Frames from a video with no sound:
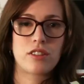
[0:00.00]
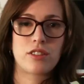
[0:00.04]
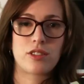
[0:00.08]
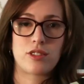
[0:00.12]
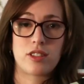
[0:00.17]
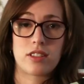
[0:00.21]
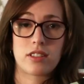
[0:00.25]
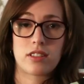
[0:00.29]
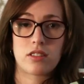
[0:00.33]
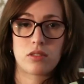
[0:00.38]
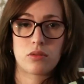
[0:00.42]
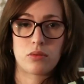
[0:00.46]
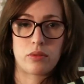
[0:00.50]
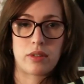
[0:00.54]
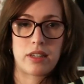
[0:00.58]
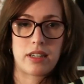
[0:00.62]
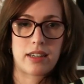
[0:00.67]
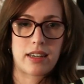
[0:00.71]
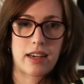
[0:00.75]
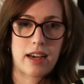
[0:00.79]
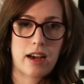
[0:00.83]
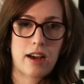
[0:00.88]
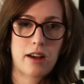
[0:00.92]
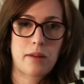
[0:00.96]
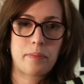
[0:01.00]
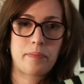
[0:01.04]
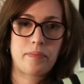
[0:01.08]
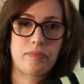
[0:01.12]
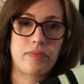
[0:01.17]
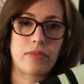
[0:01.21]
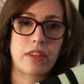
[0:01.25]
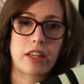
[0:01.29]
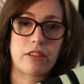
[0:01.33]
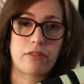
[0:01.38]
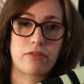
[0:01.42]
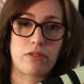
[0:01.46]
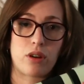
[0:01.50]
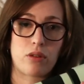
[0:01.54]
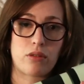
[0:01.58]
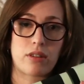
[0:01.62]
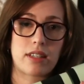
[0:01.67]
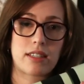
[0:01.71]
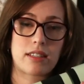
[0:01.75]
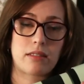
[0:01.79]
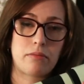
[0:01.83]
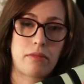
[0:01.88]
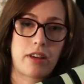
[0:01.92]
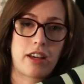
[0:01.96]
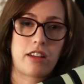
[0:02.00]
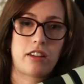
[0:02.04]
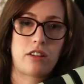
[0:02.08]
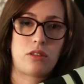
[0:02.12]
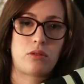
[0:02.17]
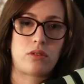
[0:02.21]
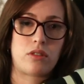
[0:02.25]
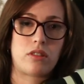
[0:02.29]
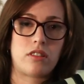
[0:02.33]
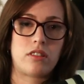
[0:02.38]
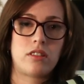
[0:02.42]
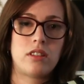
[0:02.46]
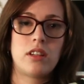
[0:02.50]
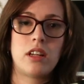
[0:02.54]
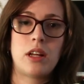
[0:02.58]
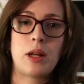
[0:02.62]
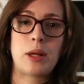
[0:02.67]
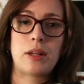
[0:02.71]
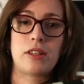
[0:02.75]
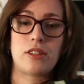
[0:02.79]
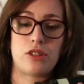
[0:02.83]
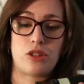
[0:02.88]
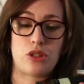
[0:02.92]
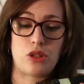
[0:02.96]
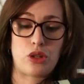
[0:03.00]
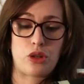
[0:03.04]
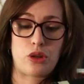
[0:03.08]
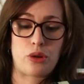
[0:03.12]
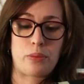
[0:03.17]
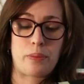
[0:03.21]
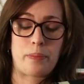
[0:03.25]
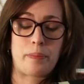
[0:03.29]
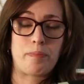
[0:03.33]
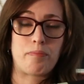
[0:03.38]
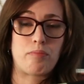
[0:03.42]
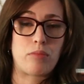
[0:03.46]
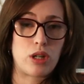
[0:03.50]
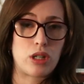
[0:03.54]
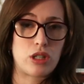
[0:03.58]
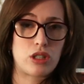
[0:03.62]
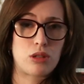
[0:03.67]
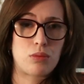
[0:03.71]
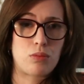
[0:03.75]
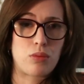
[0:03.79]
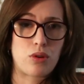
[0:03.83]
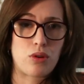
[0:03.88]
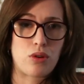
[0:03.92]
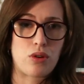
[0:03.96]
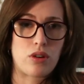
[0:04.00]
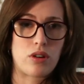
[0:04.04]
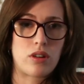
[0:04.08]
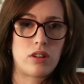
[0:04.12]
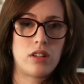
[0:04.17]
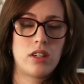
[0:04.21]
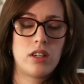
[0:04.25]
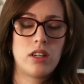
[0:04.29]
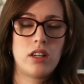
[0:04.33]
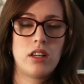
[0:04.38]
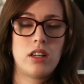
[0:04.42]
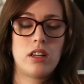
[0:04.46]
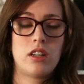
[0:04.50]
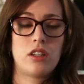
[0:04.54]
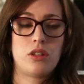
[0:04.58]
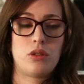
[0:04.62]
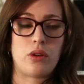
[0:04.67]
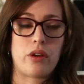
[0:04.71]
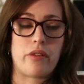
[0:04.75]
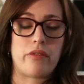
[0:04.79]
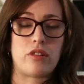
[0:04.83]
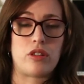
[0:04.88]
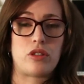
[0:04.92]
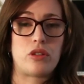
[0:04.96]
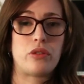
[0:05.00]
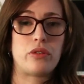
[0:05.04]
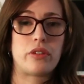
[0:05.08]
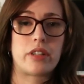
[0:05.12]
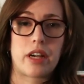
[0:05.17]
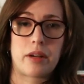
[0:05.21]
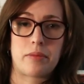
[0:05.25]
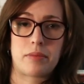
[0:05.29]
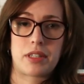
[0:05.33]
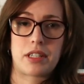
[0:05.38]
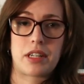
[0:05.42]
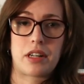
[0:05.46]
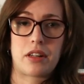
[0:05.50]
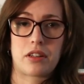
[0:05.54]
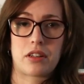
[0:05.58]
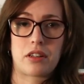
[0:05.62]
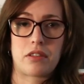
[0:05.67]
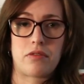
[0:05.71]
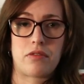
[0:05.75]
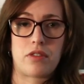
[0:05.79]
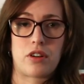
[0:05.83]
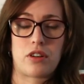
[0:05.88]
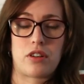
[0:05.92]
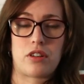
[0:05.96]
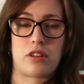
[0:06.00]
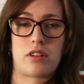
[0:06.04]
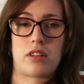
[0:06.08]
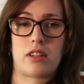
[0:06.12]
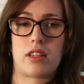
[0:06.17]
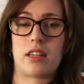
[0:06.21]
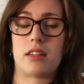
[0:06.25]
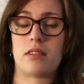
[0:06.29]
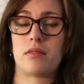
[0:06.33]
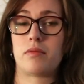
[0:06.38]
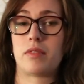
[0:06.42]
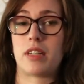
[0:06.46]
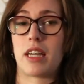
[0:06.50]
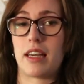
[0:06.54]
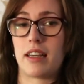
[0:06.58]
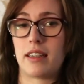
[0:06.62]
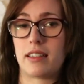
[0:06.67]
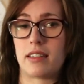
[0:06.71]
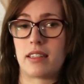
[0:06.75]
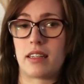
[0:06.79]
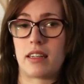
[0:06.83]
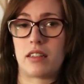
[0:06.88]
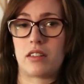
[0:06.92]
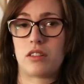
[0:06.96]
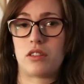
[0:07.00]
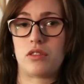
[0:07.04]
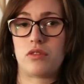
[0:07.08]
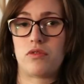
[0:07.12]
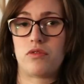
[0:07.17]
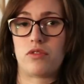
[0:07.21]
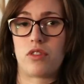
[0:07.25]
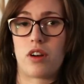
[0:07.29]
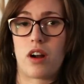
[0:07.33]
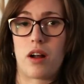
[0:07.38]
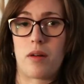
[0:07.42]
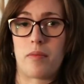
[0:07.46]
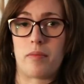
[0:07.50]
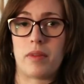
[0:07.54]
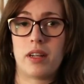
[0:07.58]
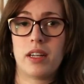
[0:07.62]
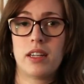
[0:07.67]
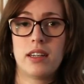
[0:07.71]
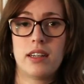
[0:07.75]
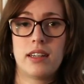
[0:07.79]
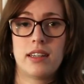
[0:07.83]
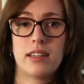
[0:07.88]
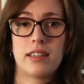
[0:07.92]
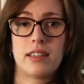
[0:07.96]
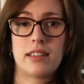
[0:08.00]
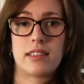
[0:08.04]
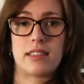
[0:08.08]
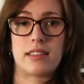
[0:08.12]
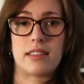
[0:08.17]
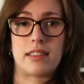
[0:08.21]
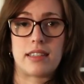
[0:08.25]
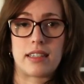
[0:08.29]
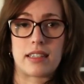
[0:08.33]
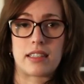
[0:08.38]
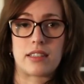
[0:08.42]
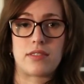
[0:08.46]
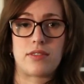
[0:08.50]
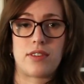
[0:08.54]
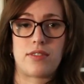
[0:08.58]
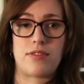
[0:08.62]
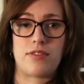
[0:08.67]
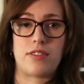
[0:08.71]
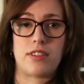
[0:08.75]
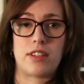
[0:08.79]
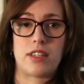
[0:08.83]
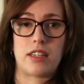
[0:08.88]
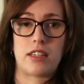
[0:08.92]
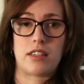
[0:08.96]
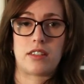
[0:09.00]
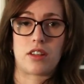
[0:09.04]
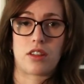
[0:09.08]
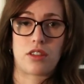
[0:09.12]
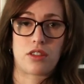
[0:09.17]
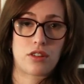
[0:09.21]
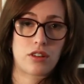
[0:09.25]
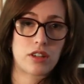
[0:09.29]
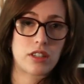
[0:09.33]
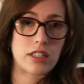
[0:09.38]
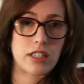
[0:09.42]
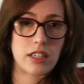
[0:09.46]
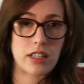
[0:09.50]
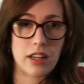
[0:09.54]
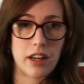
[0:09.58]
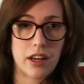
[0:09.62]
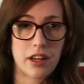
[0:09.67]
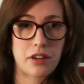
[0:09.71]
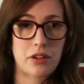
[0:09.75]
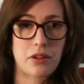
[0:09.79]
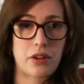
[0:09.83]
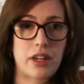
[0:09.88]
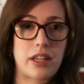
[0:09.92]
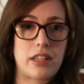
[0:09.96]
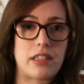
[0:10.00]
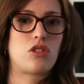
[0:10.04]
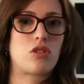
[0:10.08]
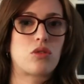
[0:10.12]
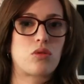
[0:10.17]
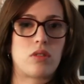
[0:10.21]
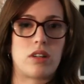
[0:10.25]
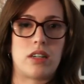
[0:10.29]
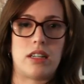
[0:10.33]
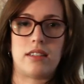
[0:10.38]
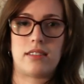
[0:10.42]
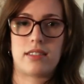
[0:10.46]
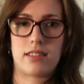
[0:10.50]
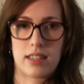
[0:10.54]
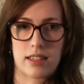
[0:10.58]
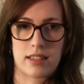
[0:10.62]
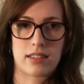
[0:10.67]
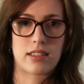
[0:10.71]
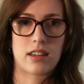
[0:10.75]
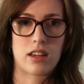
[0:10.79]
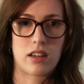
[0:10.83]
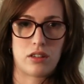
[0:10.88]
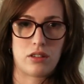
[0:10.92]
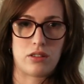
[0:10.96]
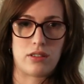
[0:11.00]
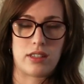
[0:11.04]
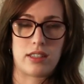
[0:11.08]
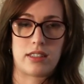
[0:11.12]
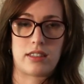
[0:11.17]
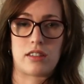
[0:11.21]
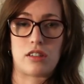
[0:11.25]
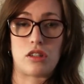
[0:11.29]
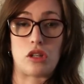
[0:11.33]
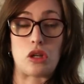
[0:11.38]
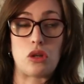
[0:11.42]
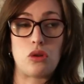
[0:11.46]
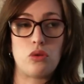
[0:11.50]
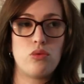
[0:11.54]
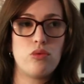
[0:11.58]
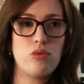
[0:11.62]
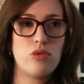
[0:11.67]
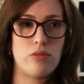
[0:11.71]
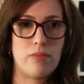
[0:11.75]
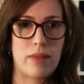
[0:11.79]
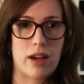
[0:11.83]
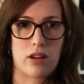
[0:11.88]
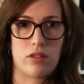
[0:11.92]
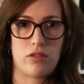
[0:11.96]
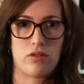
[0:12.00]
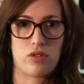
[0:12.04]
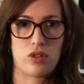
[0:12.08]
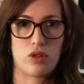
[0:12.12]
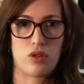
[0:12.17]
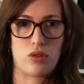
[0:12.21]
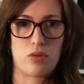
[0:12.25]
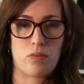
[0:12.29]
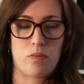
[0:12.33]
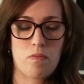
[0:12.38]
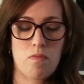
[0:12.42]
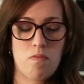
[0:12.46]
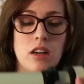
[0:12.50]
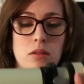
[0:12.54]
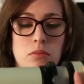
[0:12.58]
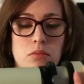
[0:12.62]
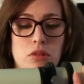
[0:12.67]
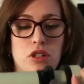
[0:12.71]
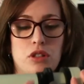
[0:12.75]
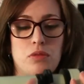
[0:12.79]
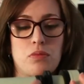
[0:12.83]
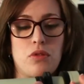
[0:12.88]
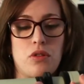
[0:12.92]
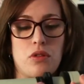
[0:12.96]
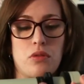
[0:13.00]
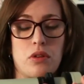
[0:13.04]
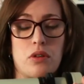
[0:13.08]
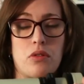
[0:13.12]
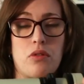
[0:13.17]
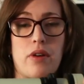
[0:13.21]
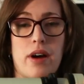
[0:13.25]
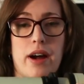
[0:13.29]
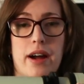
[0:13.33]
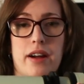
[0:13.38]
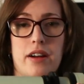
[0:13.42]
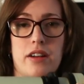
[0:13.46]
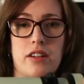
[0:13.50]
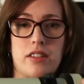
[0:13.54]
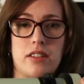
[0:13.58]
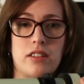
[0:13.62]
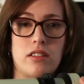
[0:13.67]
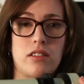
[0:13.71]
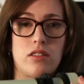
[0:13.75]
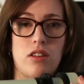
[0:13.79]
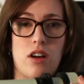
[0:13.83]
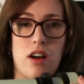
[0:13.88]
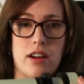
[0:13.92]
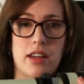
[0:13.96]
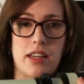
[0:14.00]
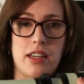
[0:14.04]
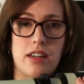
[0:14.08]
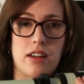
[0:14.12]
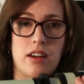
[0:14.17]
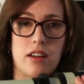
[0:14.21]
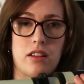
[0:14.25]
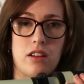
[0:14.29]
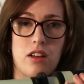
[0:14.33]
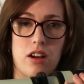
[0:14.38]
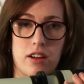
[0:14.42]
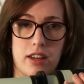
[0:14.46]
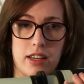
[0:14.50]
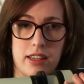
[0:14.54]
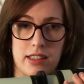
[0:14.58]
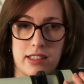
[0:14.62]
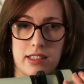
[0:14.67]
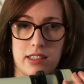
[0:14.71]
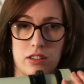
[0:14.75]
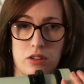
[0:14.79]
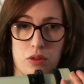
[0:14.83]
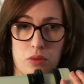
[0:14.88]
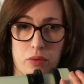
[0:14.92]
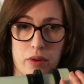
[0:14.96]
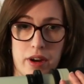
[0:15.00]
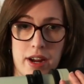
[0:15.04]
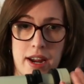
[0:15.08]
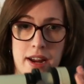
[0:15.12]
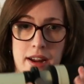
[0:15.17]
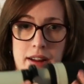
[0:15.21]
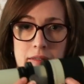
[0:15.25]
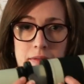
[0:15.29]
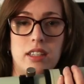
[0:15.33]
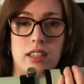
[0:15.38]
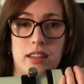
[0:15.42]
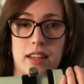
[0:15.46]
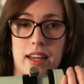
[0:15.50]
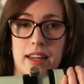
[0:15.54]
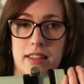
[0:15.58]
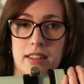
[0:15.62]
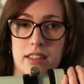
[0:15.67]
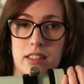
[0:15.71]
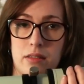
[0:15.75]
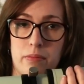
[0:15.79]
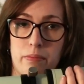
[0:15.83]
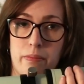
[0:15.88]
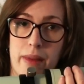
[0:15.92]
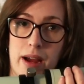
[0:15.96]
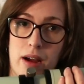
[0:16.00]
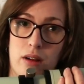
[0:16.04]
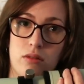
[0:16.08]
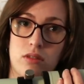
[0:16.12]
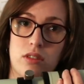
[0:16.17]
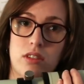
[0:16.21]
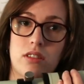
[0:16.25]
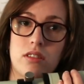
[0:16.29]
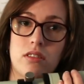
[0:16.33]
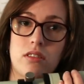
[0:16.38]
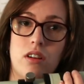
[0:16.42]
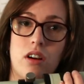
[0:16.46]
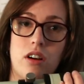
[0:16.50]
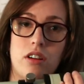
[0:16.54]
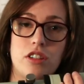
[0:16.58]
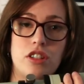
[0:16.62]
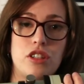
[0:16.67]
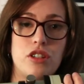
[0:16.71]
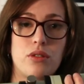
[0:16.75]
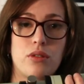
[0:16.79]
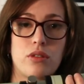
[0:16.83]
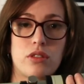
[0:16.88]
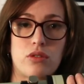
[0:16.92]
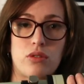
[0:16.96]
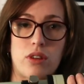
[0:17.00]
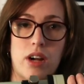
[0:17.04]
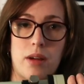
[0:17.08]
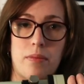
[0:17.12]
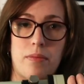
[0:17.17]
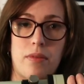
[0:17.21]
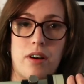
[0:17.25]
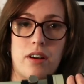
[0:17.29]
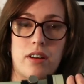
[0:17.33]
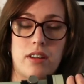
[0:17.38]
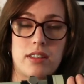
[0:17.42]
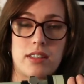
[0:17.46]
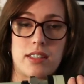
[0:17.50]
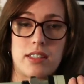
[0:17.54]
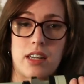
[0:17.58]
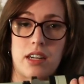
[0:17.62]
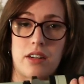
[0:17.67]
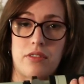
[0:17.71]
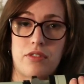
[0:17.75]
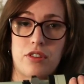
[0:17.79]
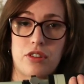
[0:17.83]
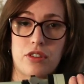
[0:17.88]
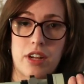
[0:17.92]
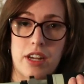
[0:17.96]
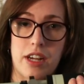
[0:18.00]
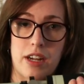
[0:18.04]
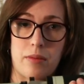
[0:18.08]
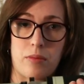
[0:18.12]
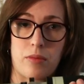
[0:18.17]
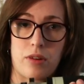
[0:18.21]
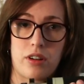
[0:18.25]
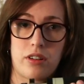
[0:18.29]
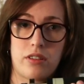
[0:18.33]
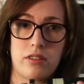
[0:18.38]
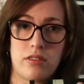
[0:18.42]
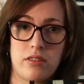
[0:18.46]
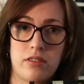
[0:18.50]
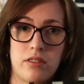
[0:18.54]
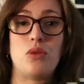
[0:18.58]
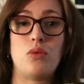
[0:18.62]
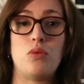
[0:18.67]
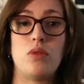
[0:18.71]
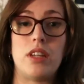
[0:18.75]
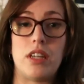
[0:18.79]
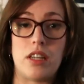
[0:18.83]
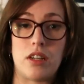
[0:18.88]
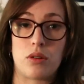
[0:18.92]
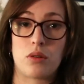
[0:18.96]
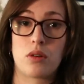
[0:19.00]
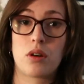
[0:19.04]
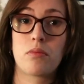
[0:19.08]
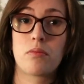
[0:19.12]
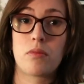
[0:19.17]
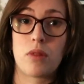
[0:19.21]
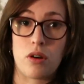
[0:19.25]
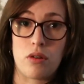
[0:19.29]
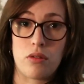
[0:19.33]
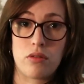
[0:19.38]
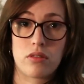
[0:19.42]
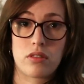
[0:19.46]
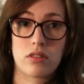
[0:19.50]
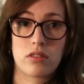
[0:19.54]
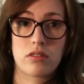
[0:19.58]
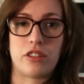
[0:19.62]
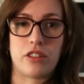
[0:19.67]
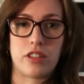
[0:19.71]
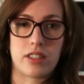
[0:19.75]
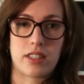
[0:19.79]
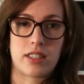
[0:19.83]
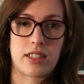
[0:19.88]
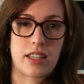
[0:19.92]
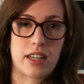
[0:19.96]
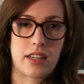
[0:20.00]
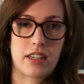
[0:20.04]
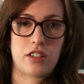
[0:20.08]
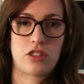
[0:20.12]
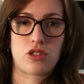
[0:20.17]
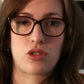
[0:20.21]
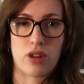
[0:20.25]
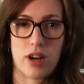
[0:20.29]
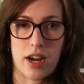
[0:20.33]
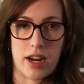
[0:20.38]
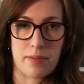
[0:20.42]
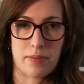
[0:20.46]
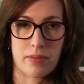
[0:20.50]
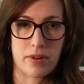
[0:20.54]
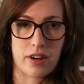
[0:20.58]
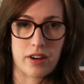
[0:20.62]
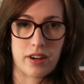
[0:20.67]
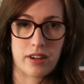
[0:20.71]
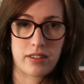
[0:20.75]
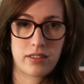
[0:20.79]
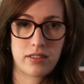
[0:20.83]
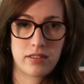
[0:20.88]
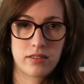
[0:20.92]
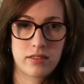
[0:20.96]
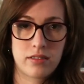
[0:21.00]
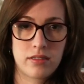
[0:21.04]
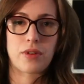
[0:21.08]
So just to recap, focus, manual, zoom, push-pull. You have your 2x teleconverter that takes it from 650 to 1300 to 2600. It's a huge amount of zoom. Push-pull requires locking and unlocking this little ring. The lens mounts onto your tripod instead of your camera. You need a remote, a good steady tripod.